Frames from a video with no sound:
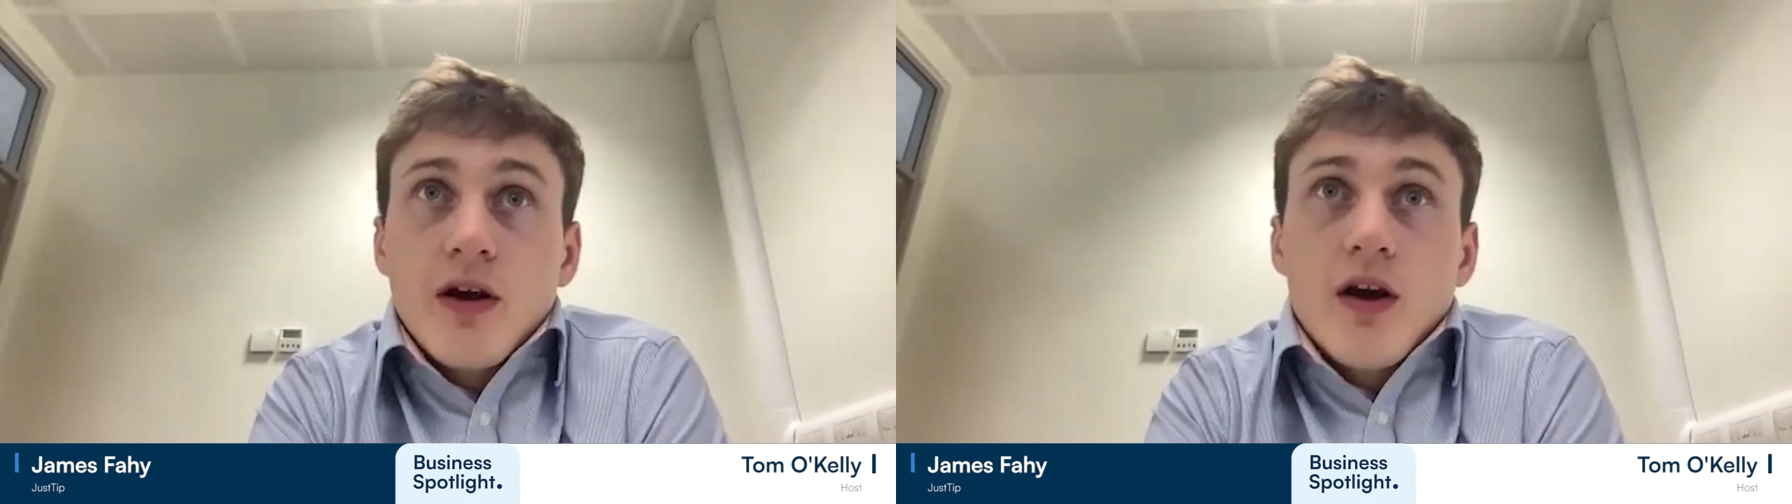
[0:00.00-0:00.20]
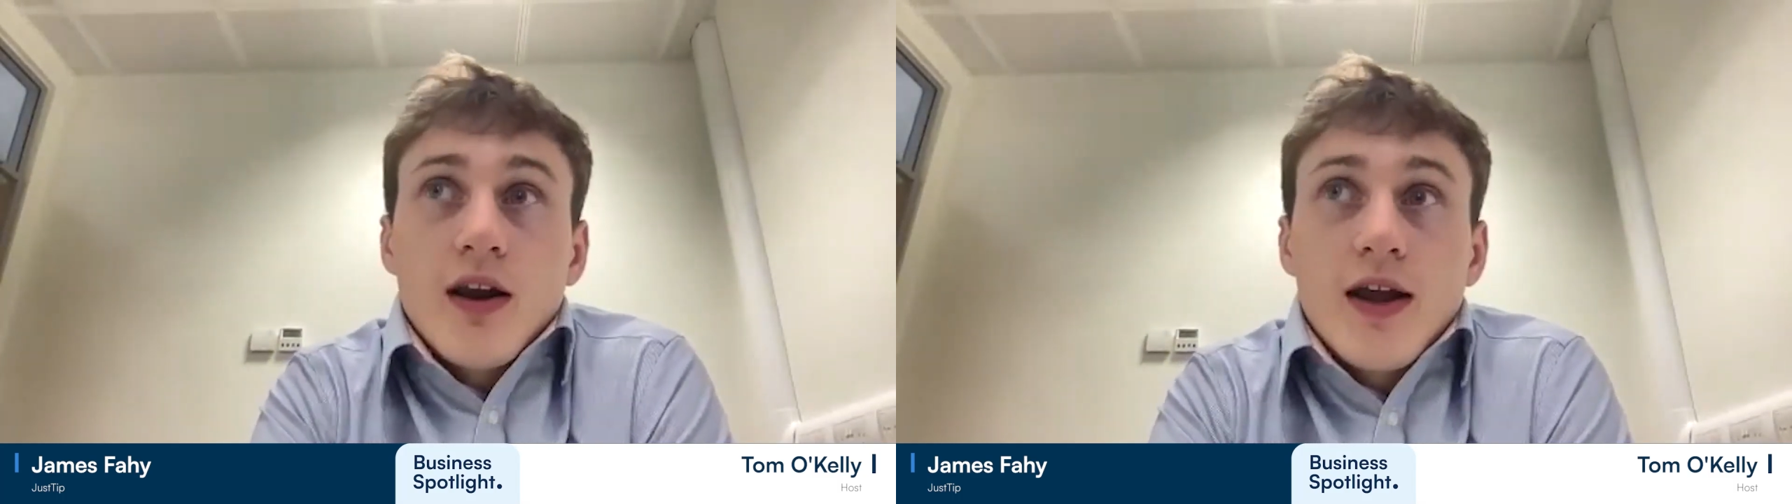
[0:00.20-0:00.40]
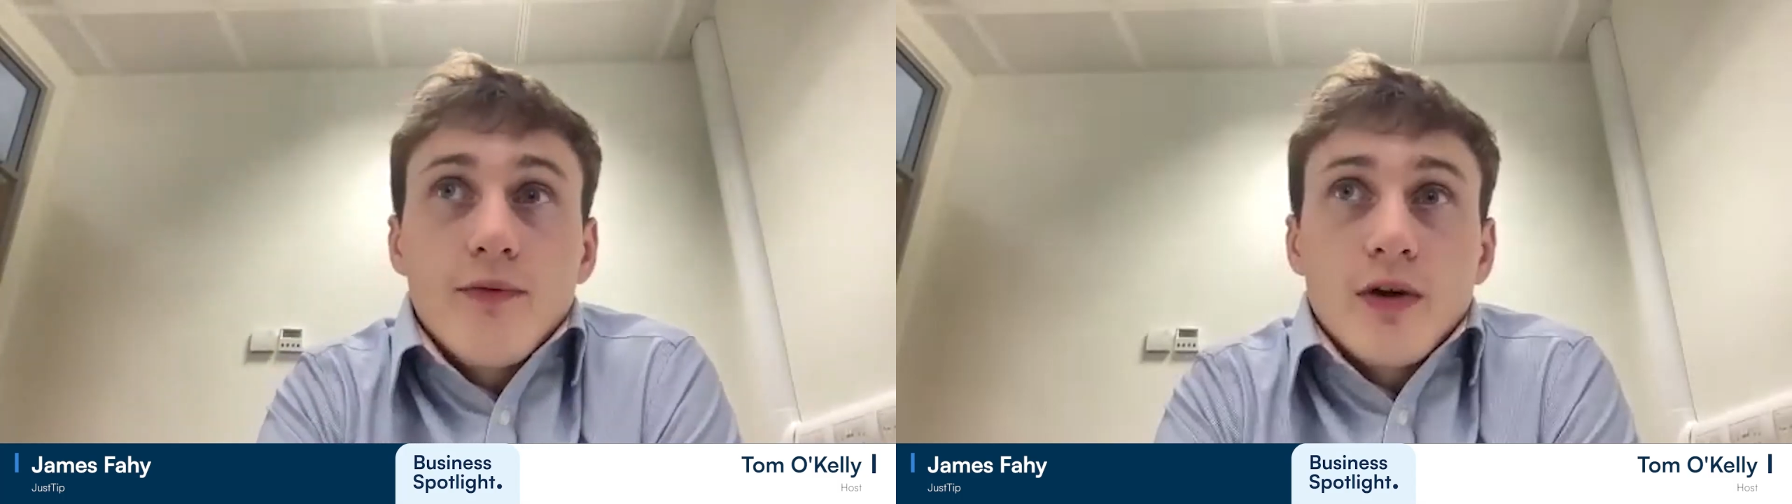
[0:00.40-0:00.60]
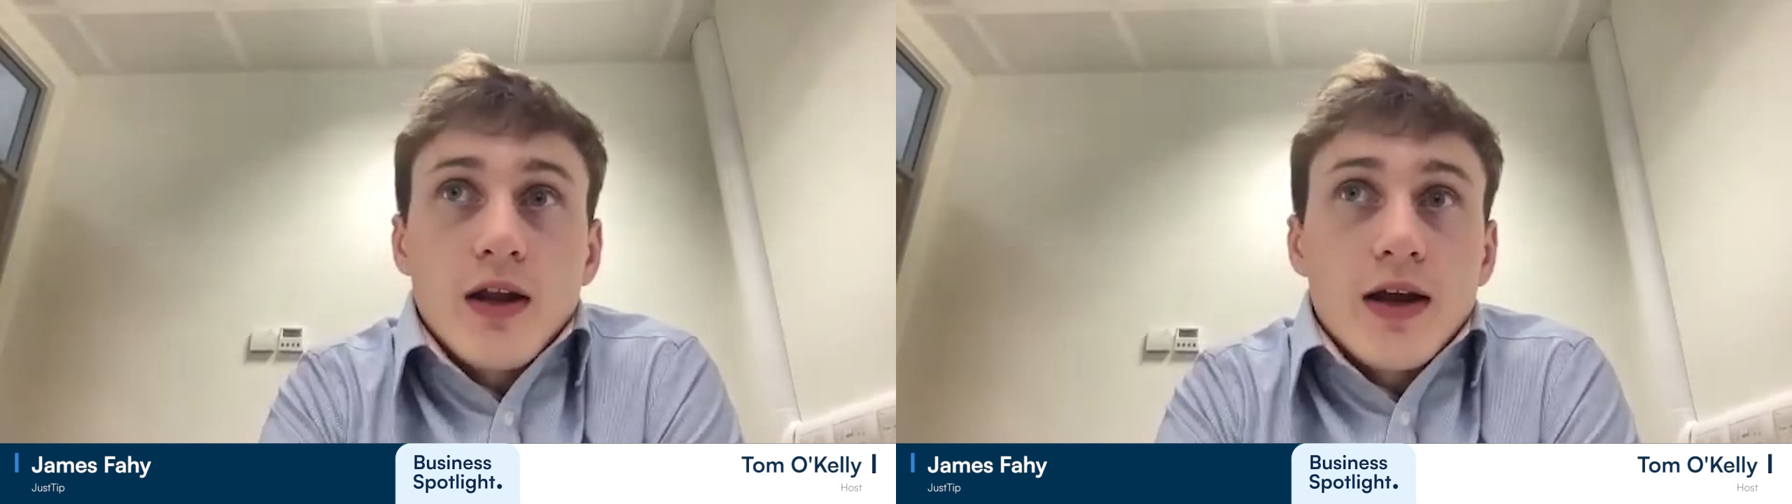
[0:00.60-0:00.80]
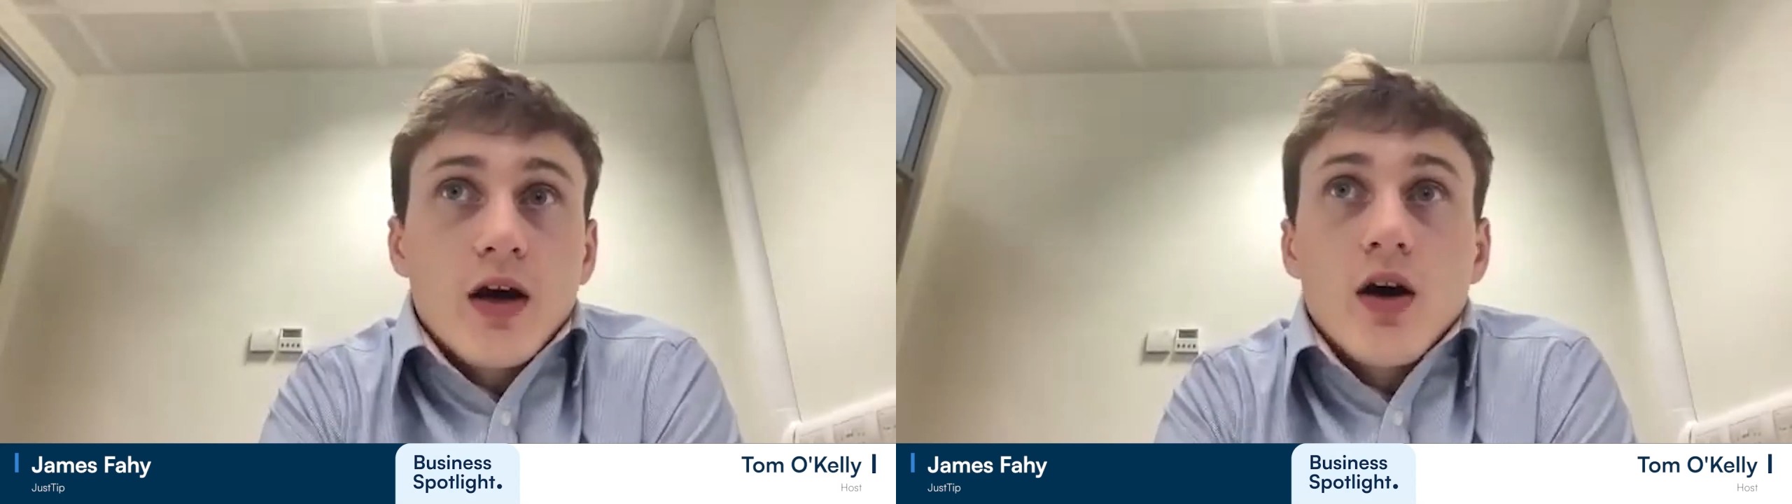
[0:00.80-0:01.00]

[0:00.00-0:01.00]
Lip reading: We got left with like